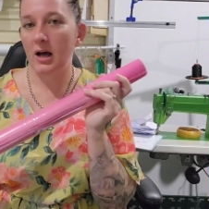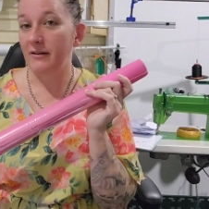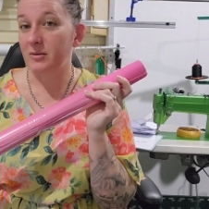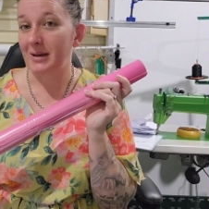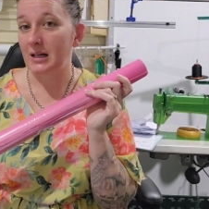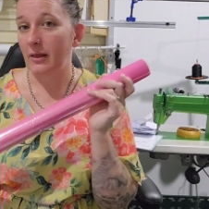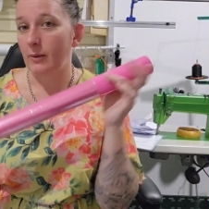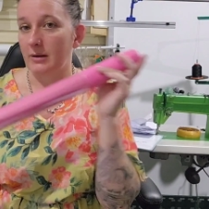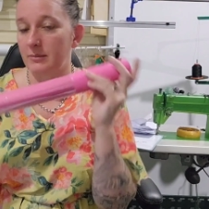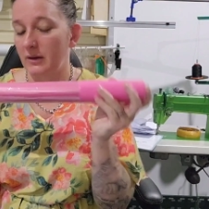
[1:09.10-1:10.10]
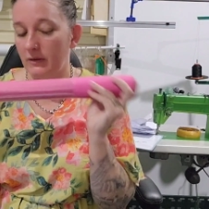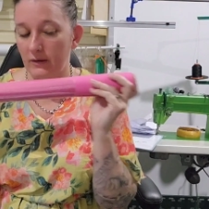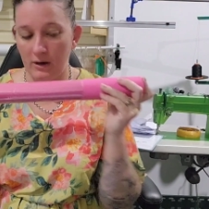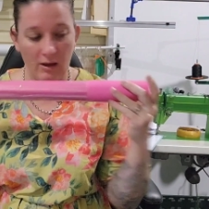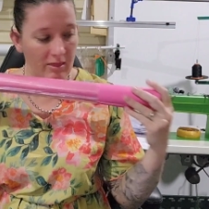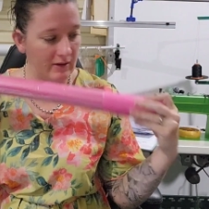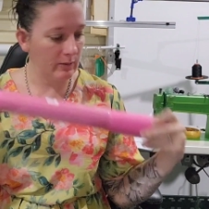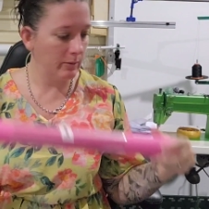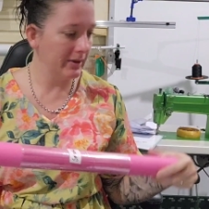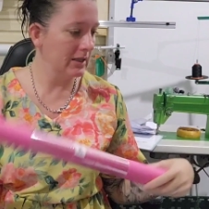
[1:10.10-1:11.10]
I have to make another one. So
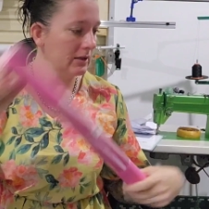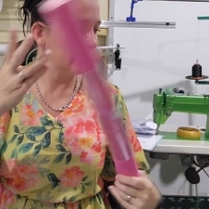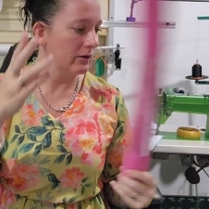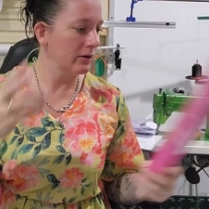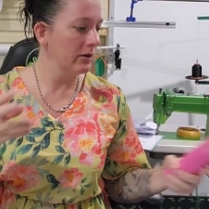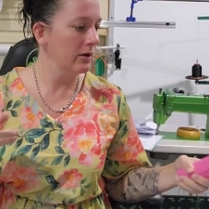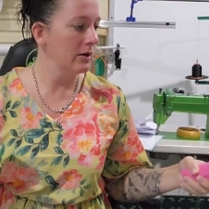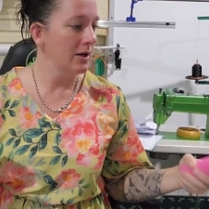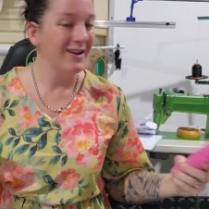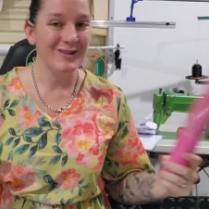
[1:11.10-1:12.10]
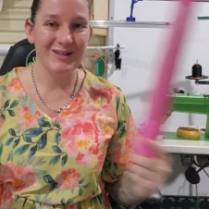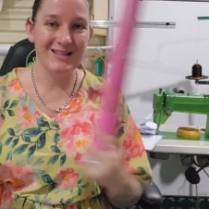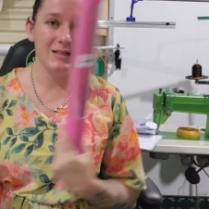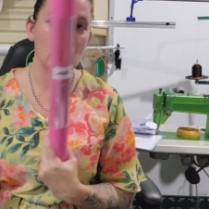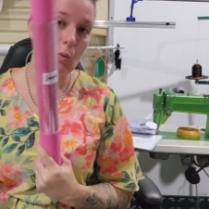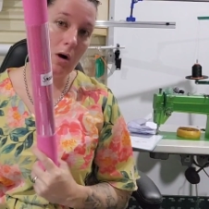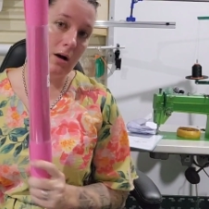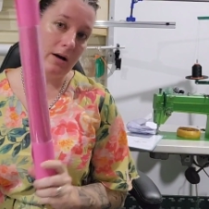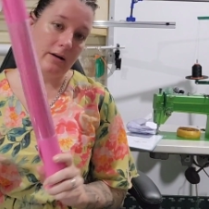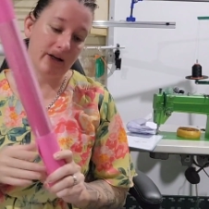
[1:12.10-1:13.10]
that's what we're going to do. So this is
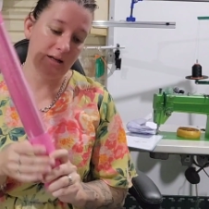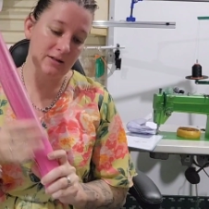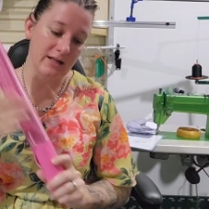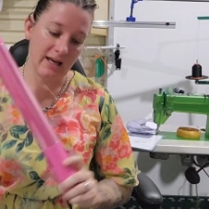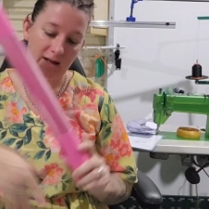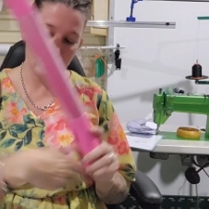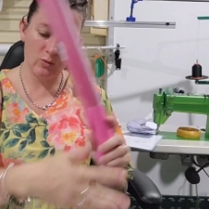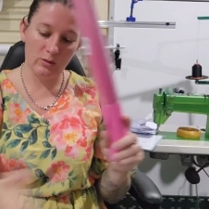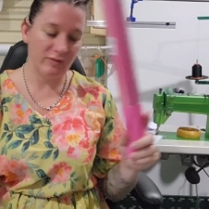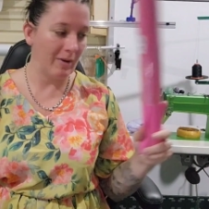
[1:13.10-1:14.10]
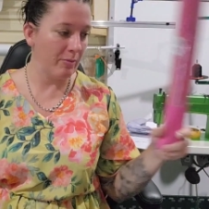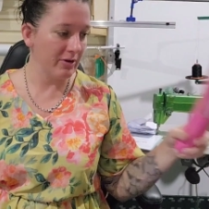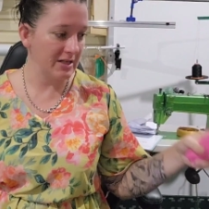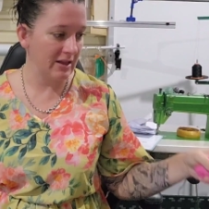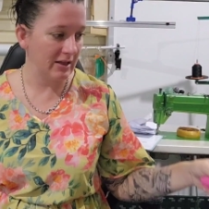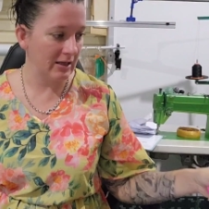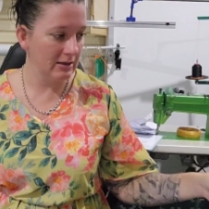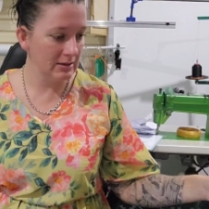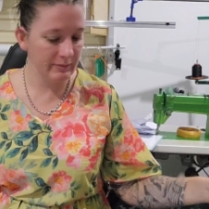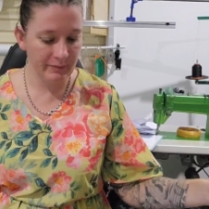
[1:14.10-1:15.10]
why I had to get all of my pretty
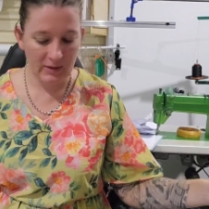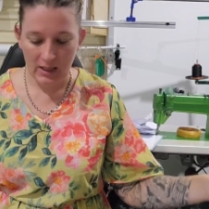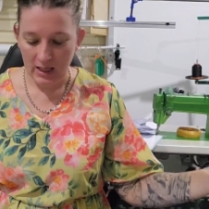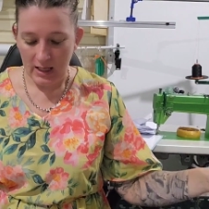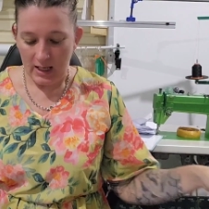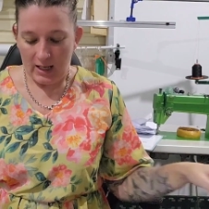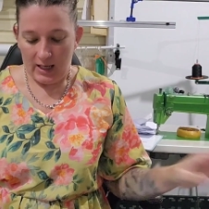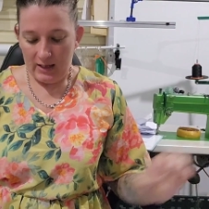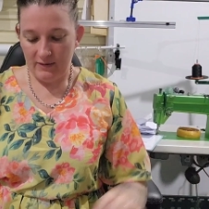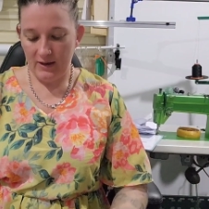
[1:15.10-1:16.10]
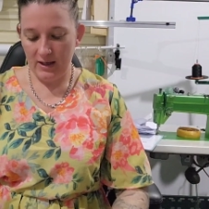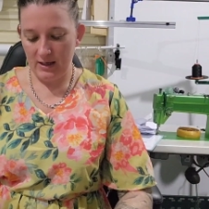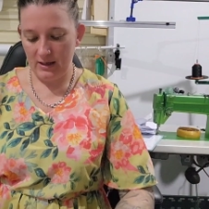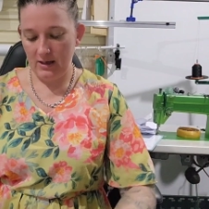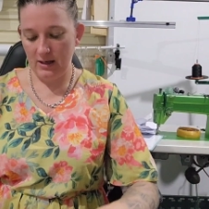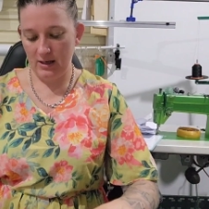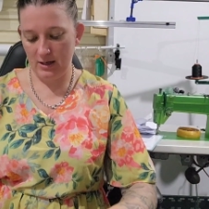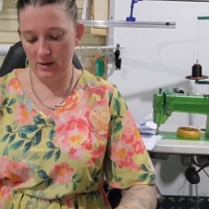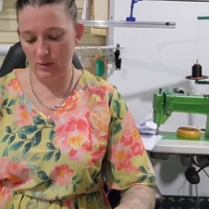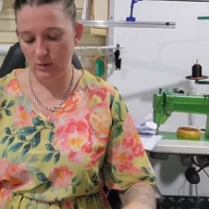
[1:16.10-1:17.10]
things. And then,
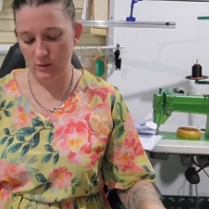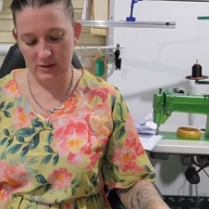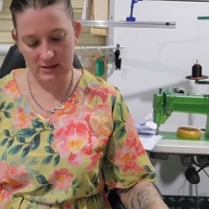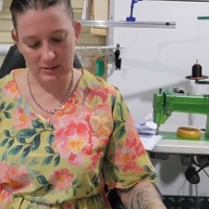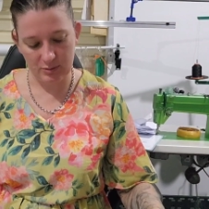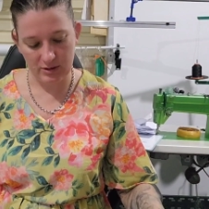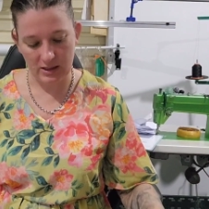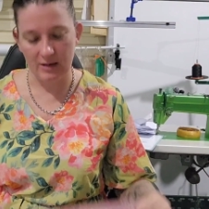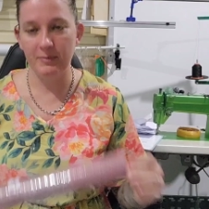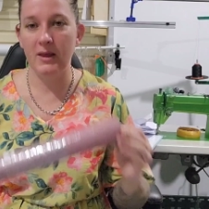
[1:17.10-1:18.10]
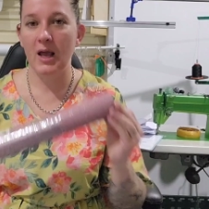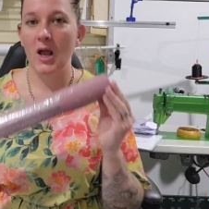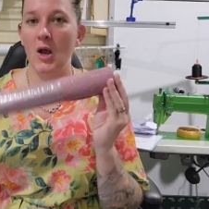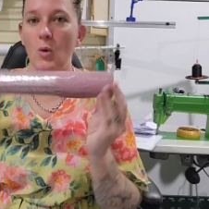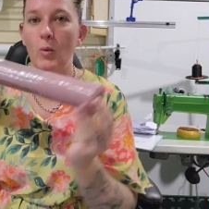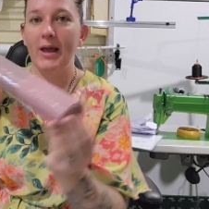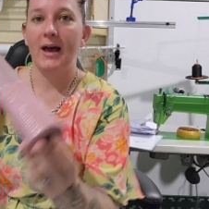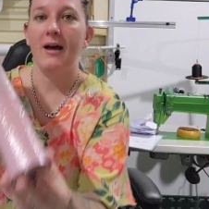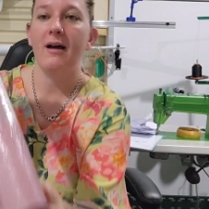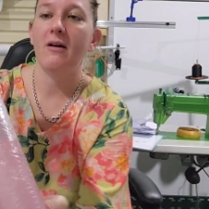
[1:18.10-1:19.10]
oh, this is pretty. We
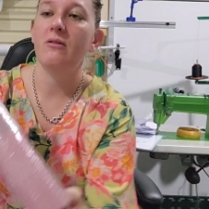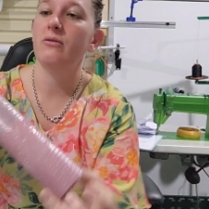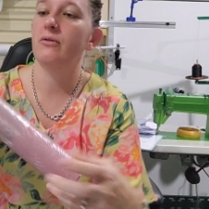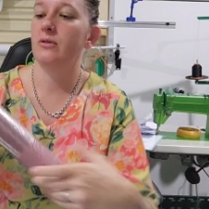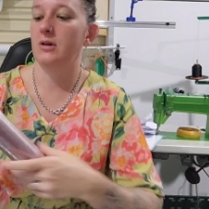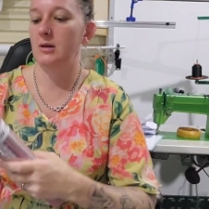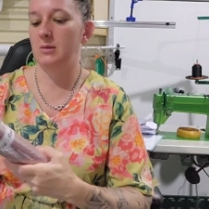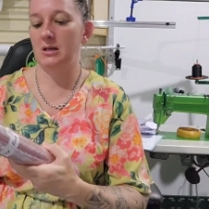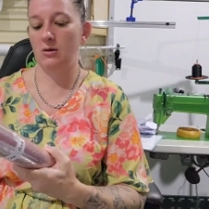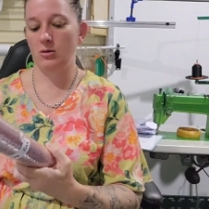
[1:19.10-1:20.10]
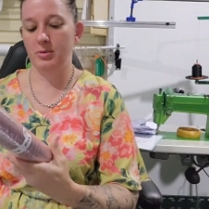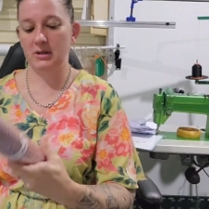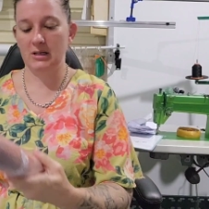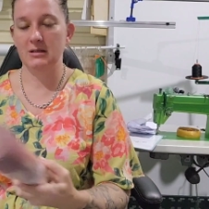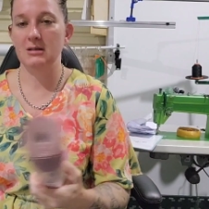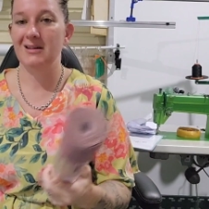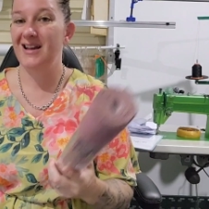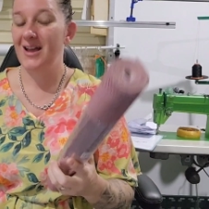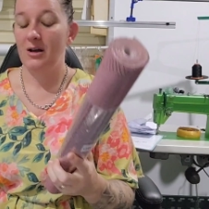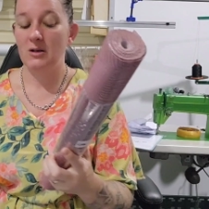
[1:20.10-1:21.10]
have, and I'm going to open this
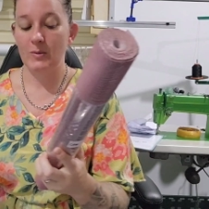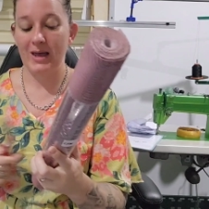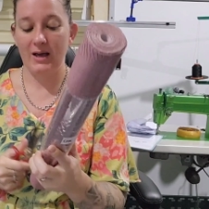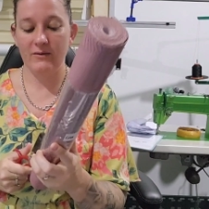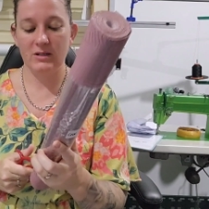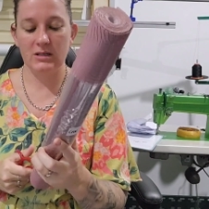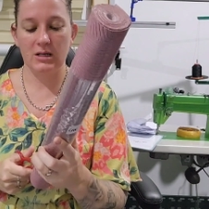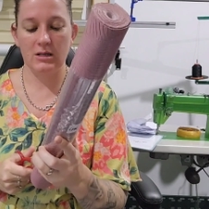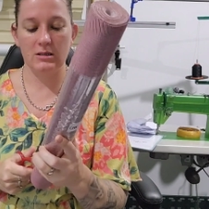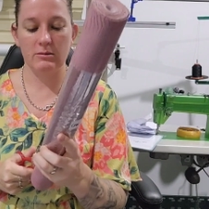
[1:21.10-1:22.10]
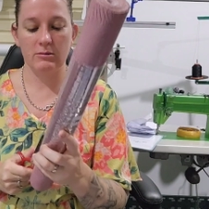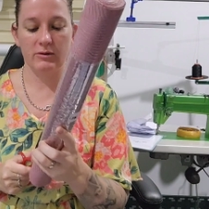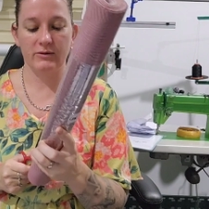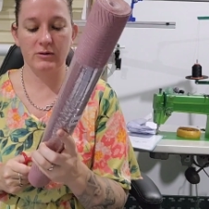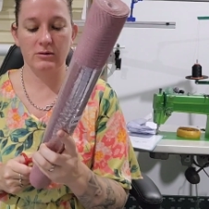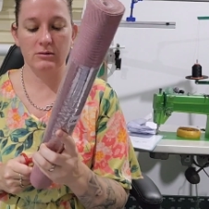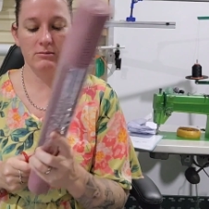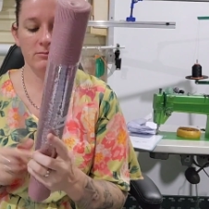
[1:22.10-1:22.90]
because we haven't seen this one before.